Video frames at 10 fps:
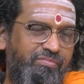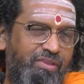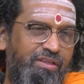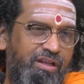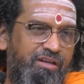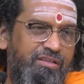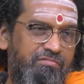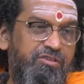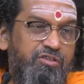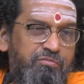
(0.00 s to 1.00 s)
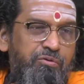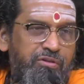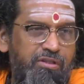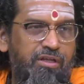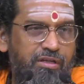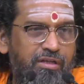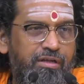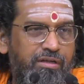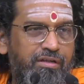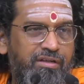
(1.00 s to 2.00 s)
That is a wishful
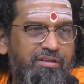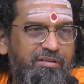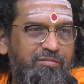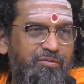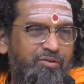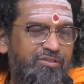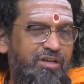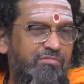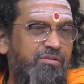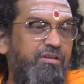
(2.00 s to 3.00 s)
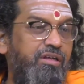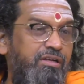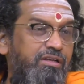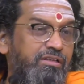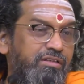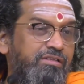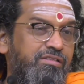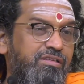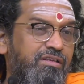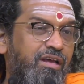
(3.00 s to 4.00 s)
thinking. Because after getting
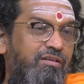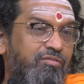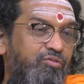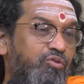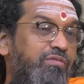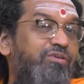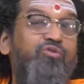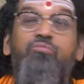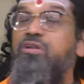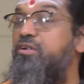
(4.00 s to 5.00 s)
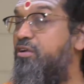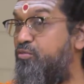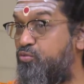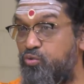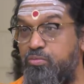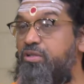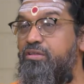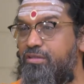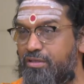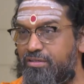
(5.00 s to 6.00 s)
this, you have accumulated so many
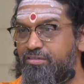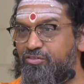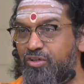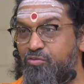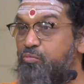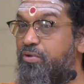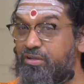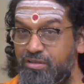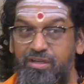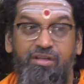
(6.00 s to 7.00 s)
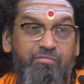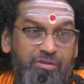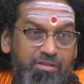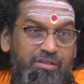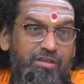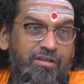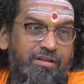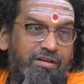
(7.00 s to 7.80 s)
things, you have to maintain everything.